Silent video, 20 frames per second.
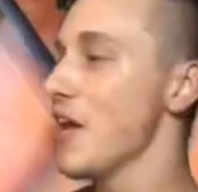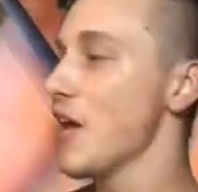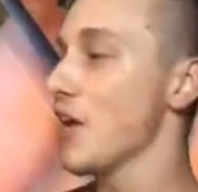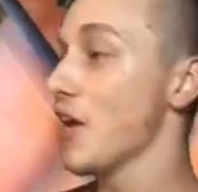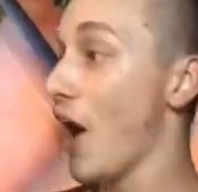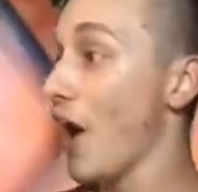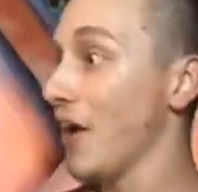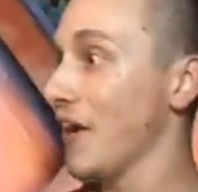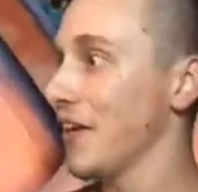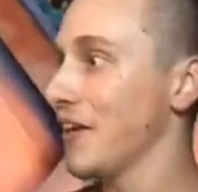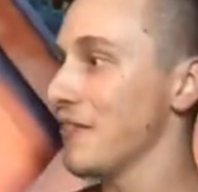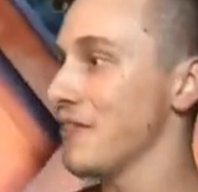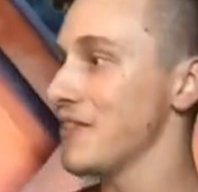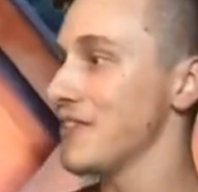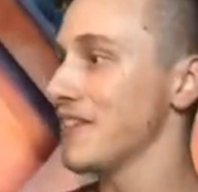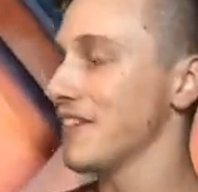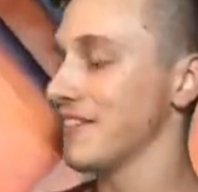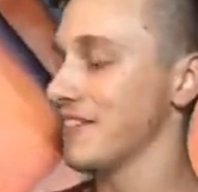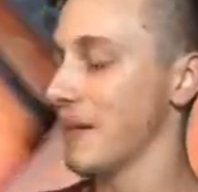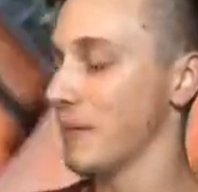Cunning of the
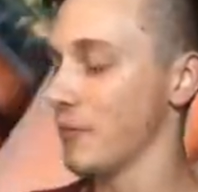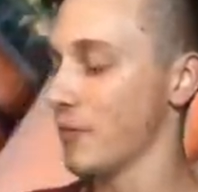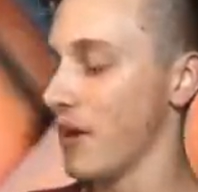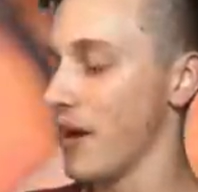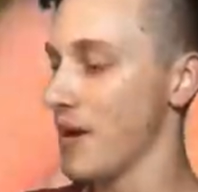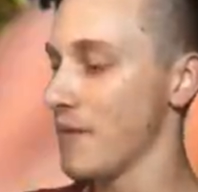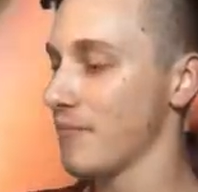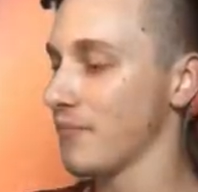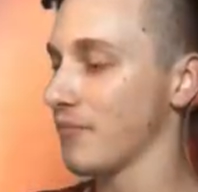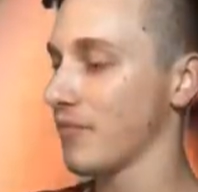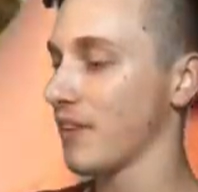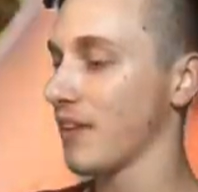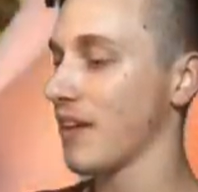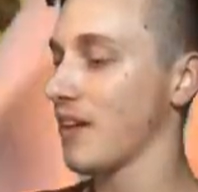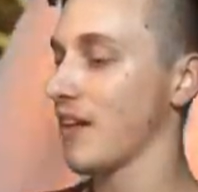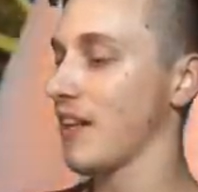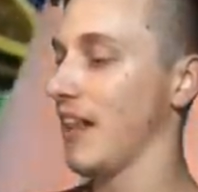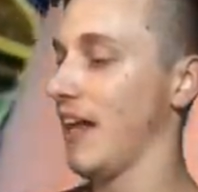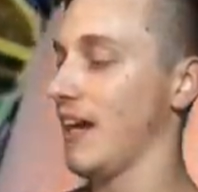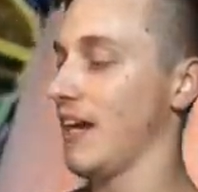Six Samurai,
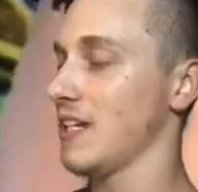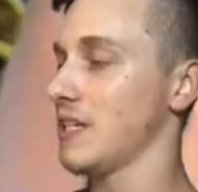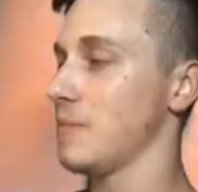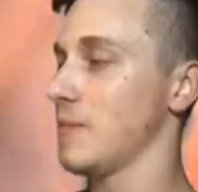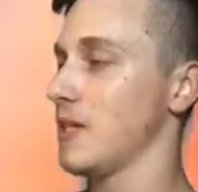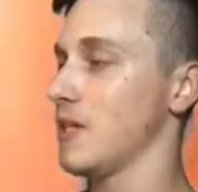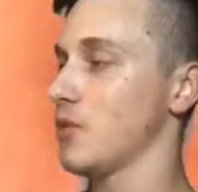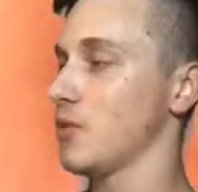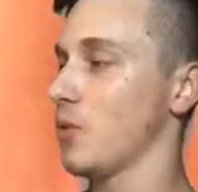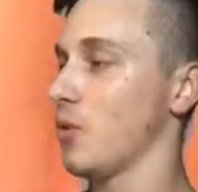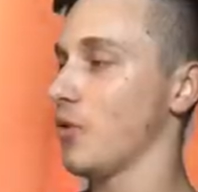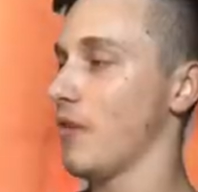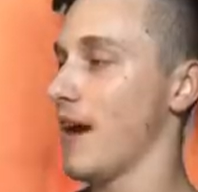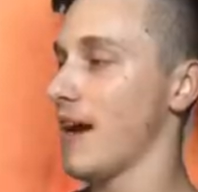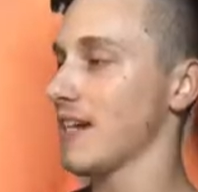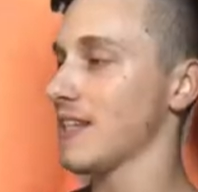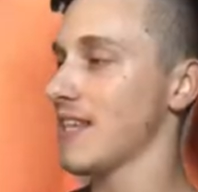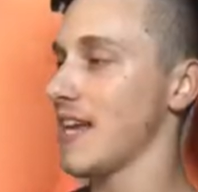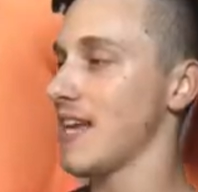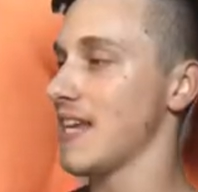Gladiator Beast
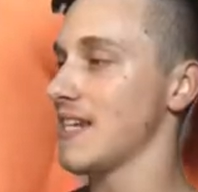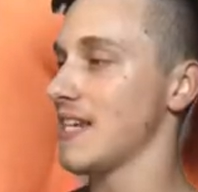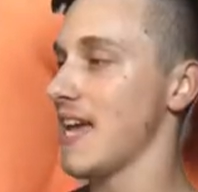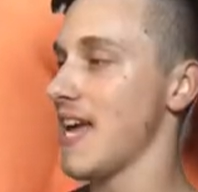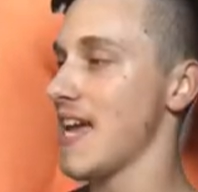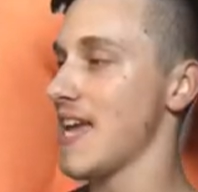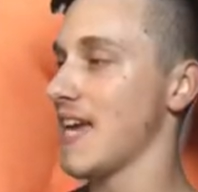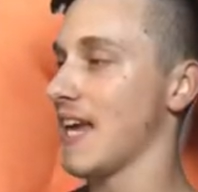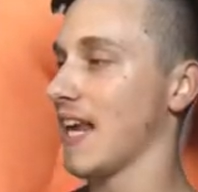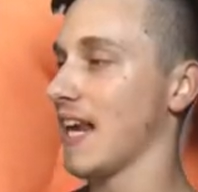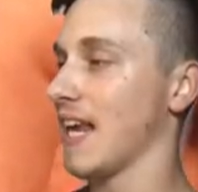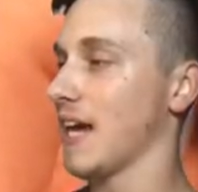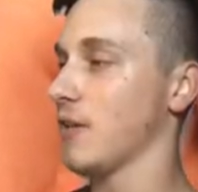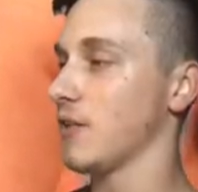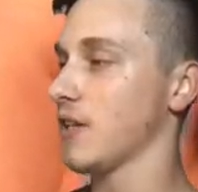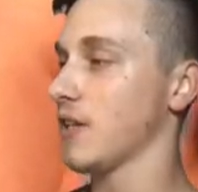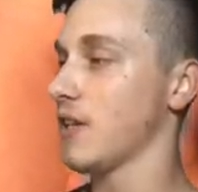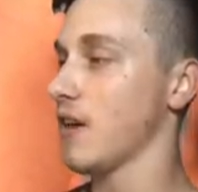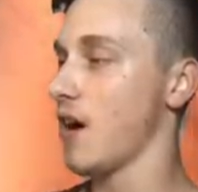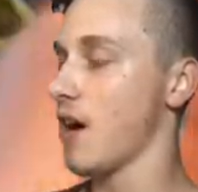Torax, and a
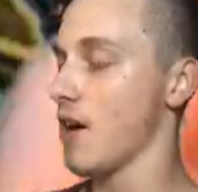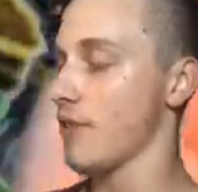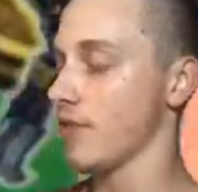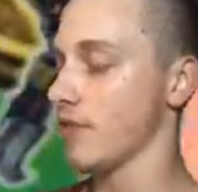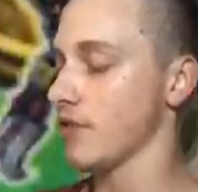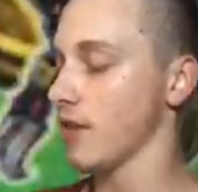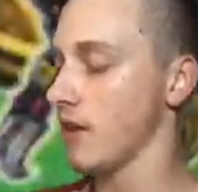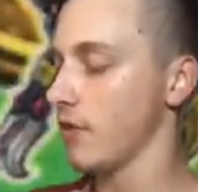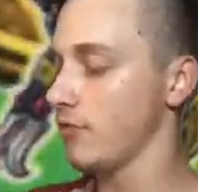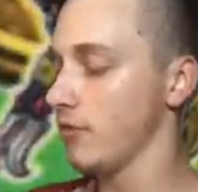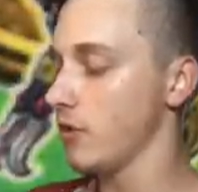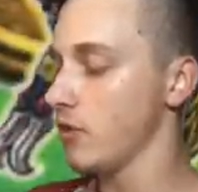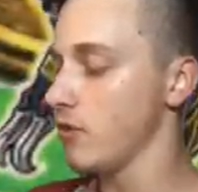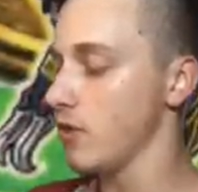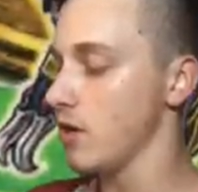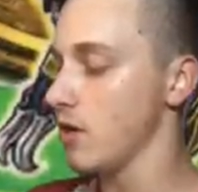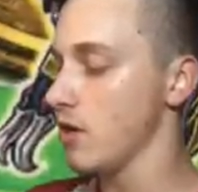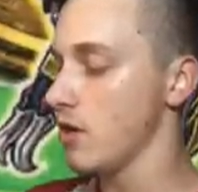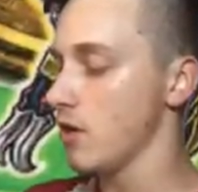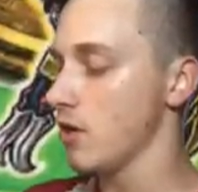Cloudian Eye of the Typhoon.
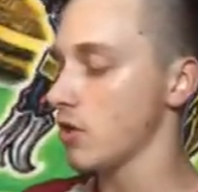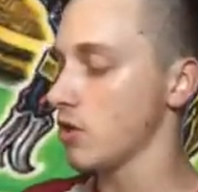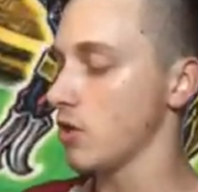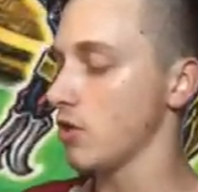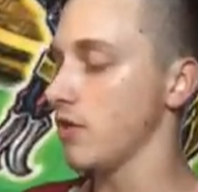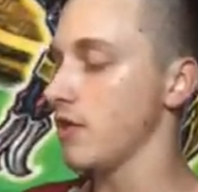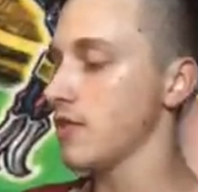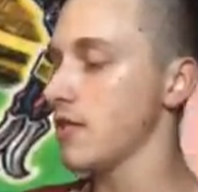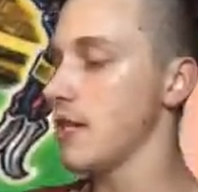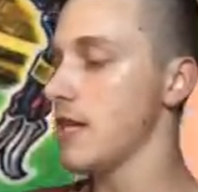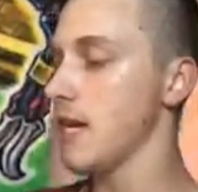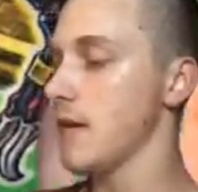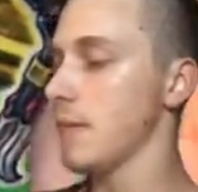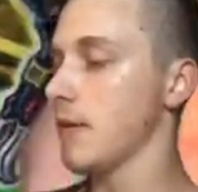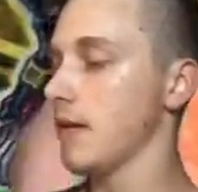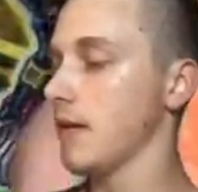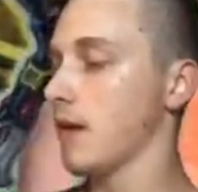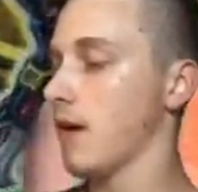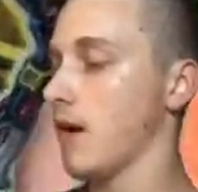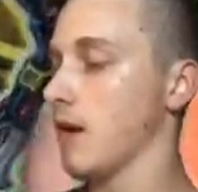So these are near
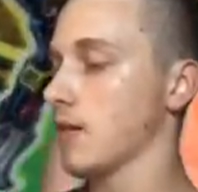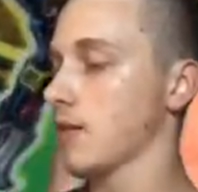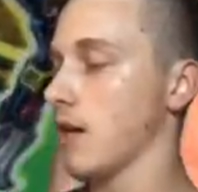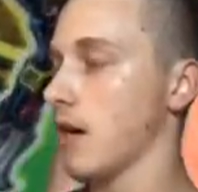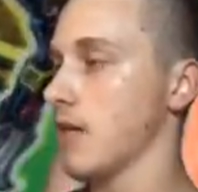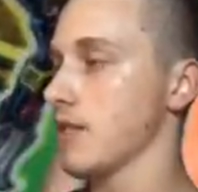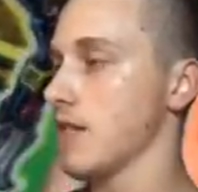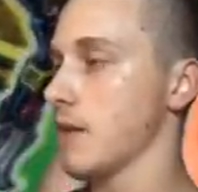mint cards, guys.